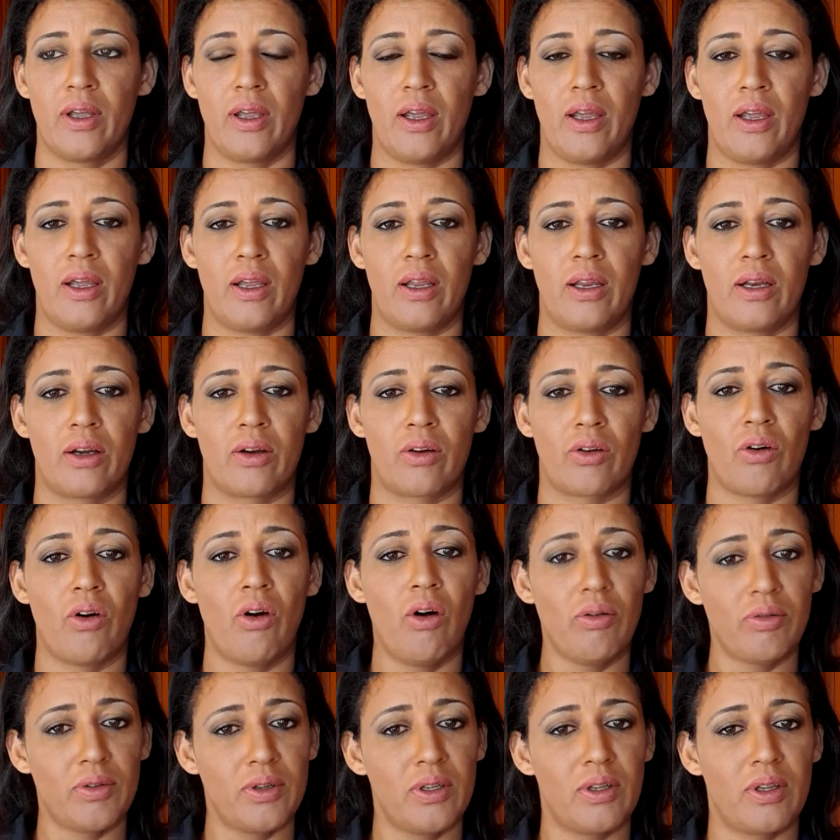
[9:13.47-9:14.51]
And
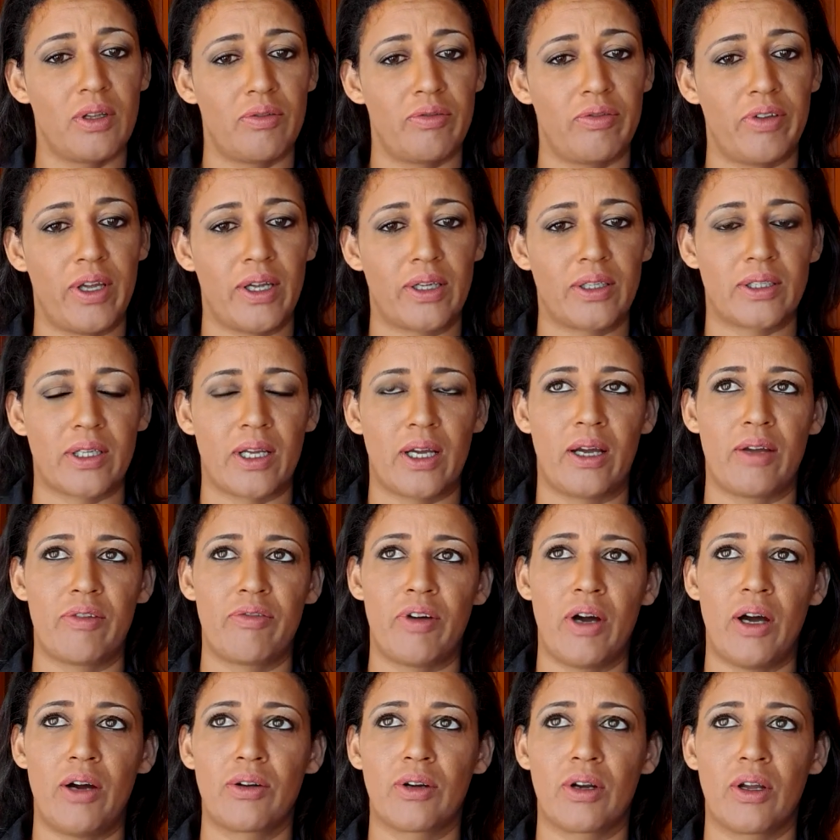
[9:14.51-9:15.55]
after the fact, I
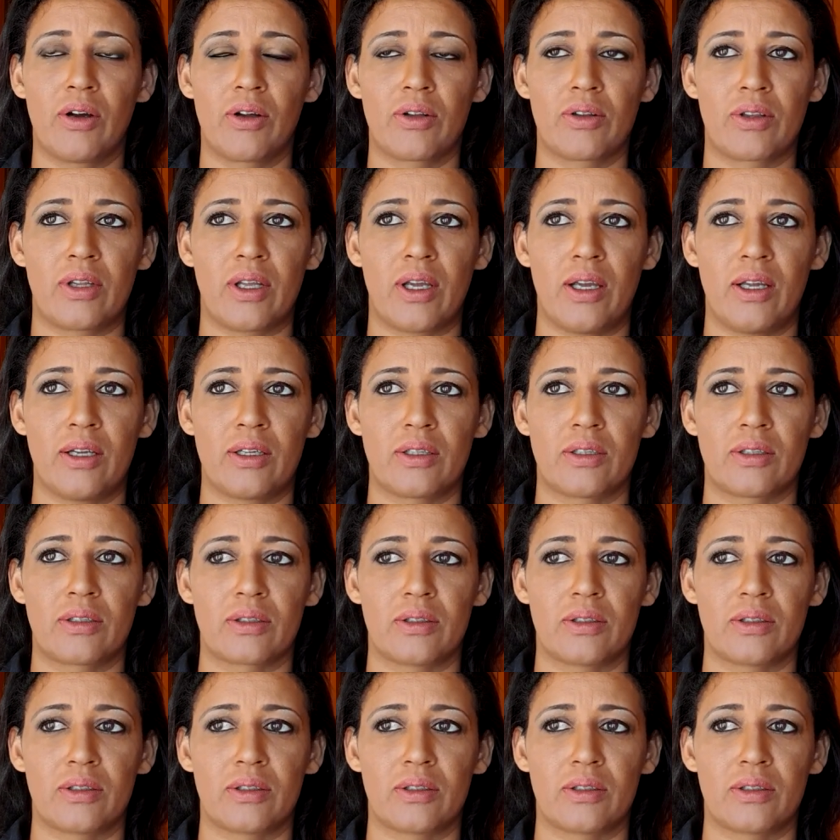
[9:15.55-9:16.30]
found out that